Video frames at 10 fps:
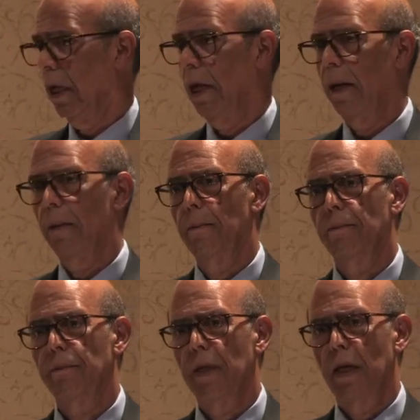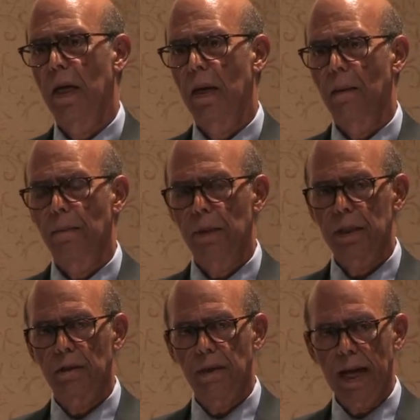Um, but
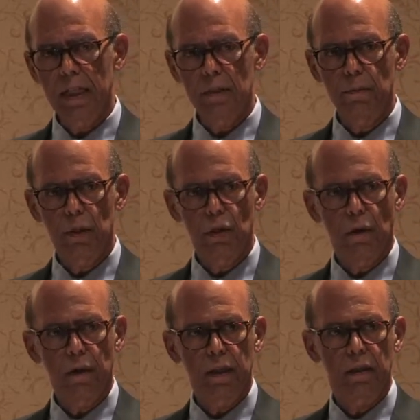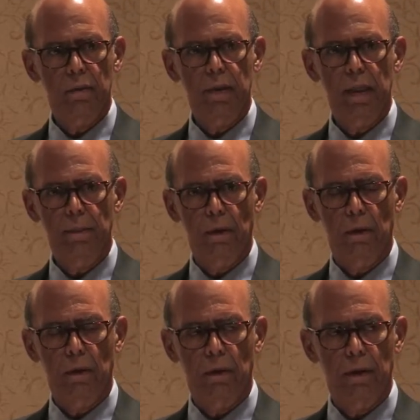the vast majority of the
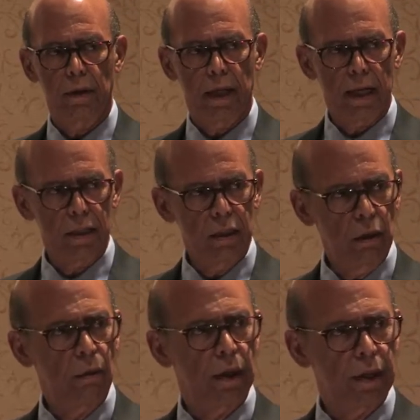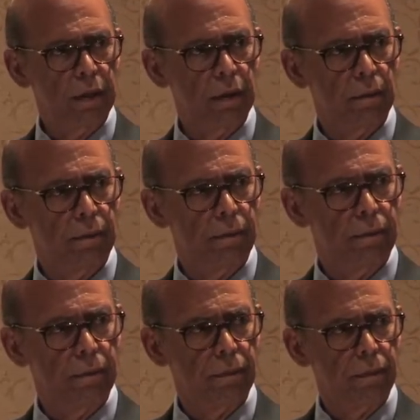people that I deal with
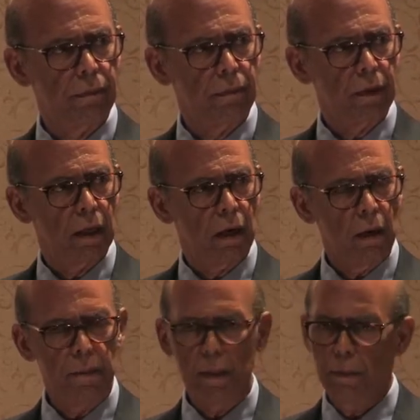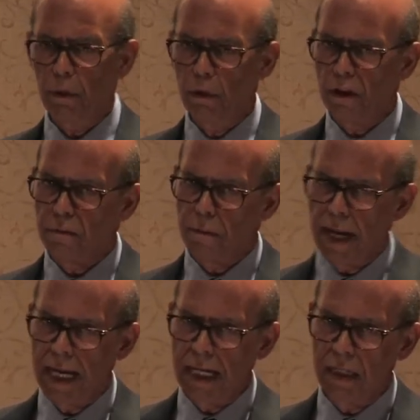are people who have
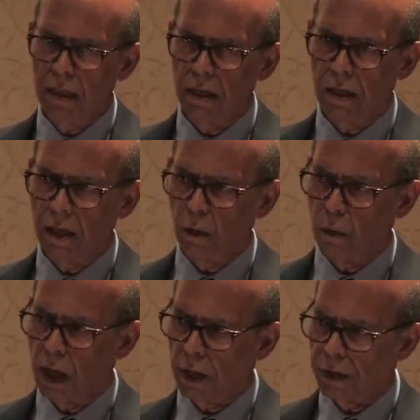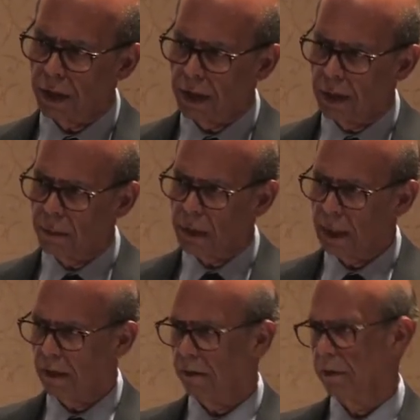made their wealth
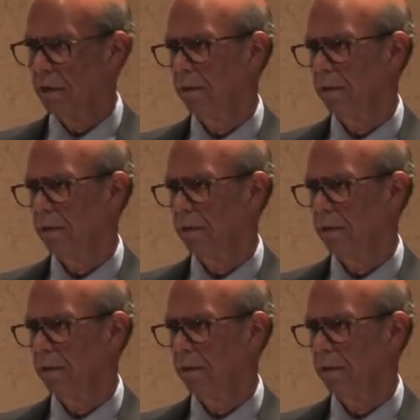themselves.